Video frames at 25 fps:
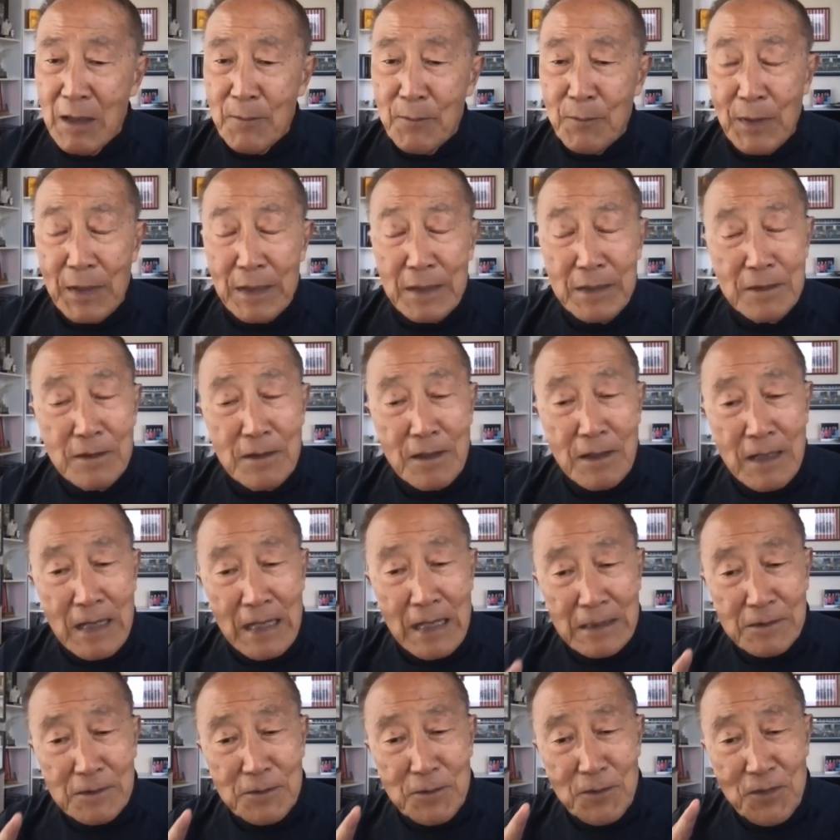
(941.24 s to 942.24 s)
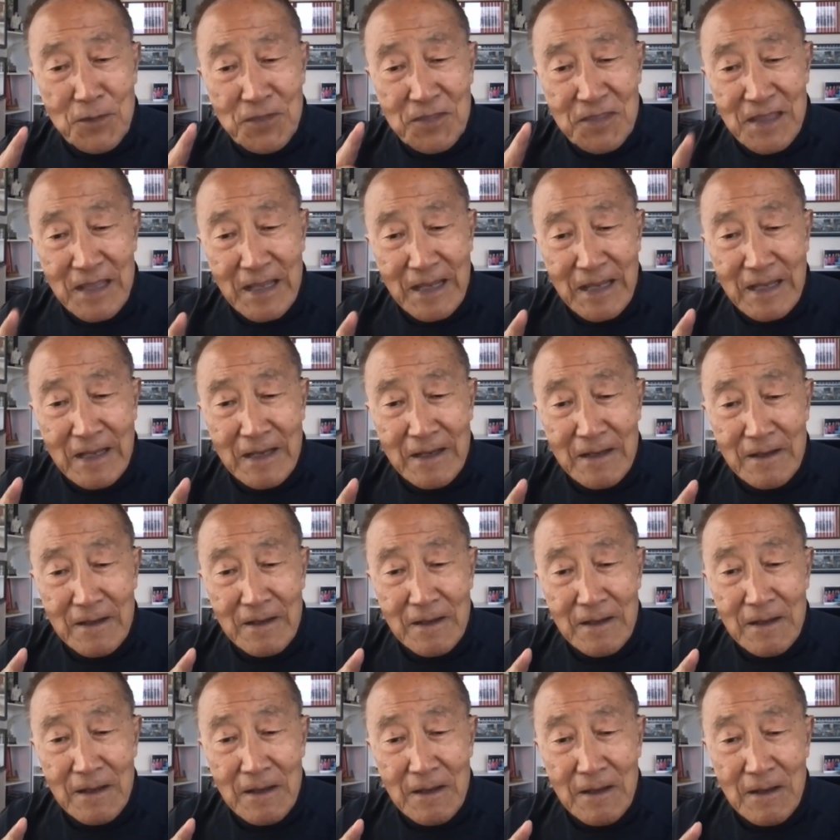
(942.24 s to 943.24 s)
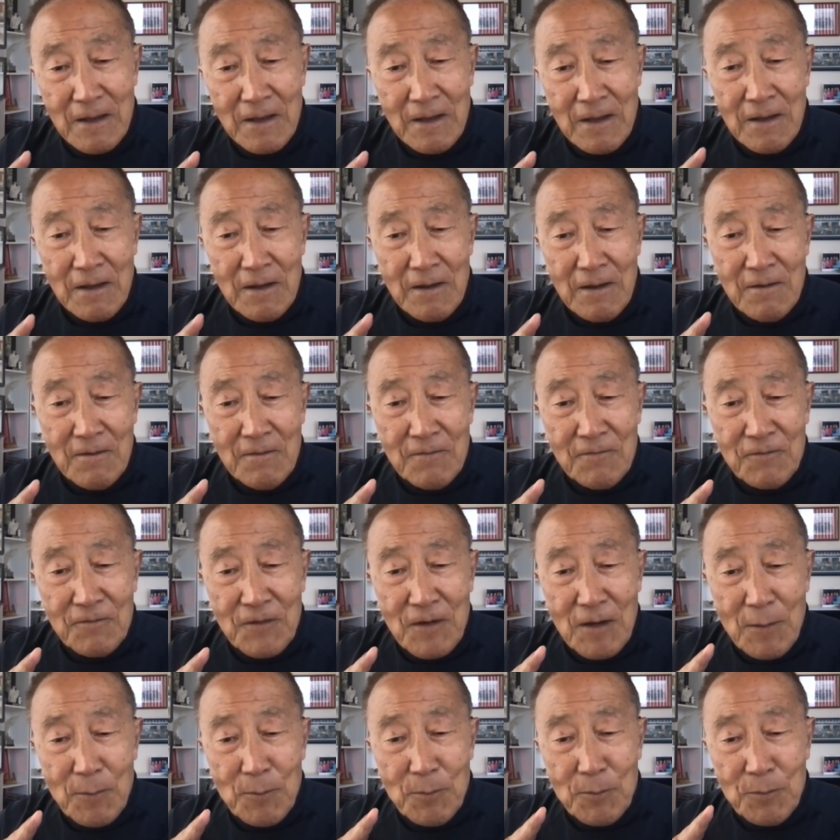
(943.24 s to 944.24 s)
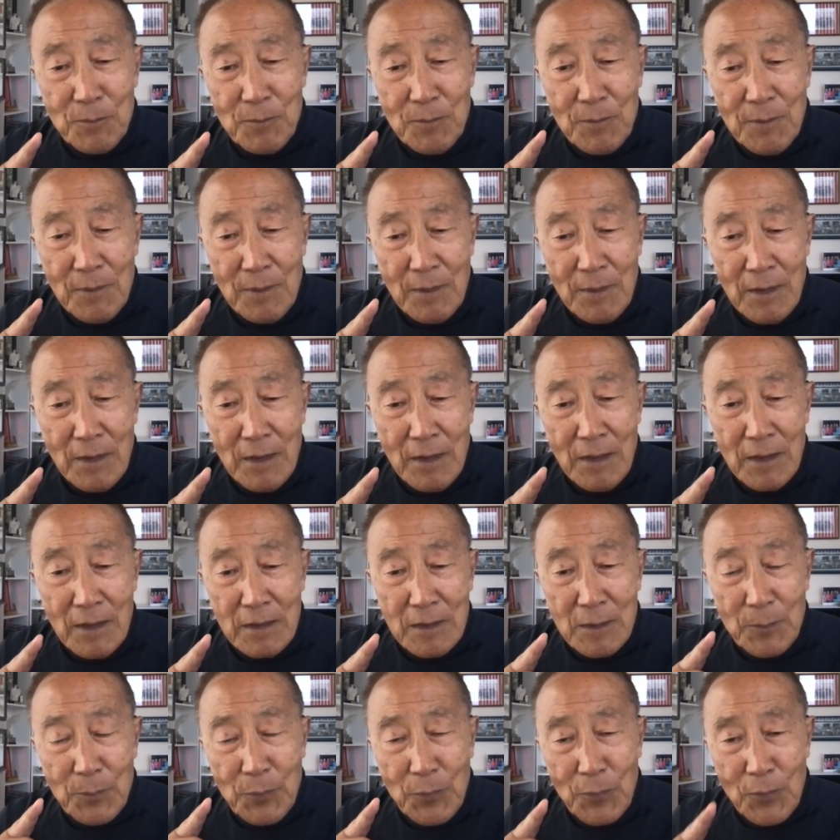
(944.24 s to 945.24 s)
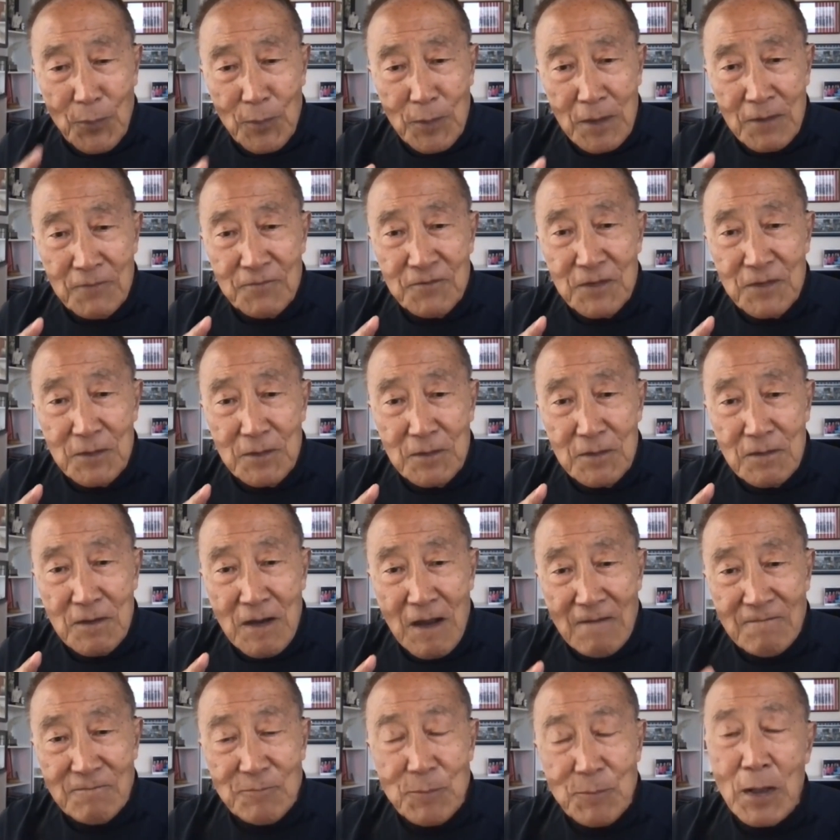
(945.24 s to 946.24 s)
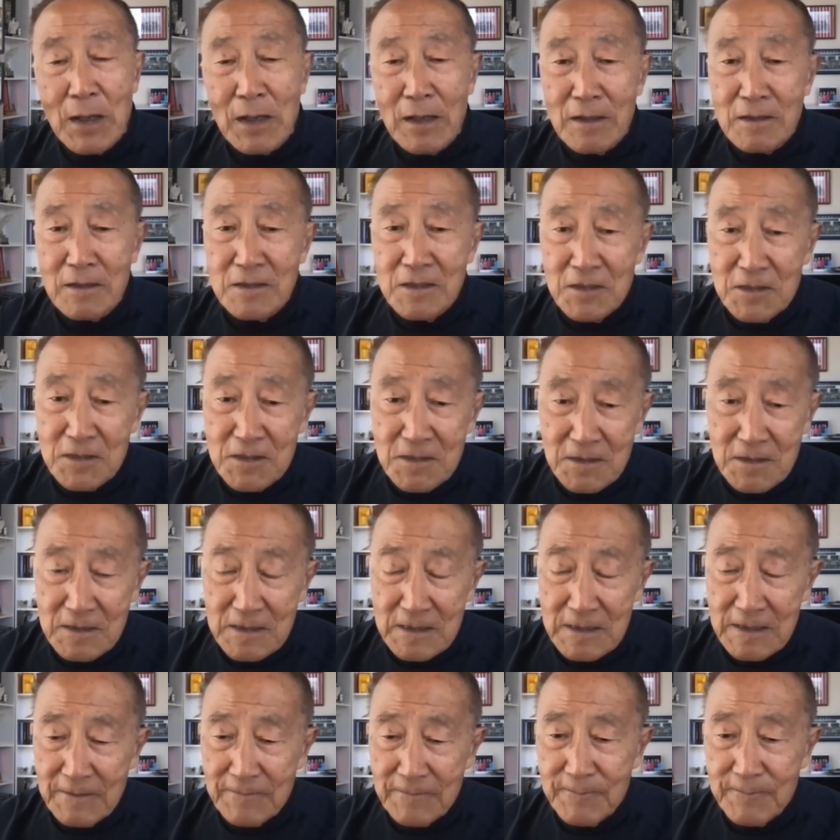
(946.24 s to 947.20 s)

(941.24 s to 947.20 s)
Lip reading: But you got to think from the point of view of politicians.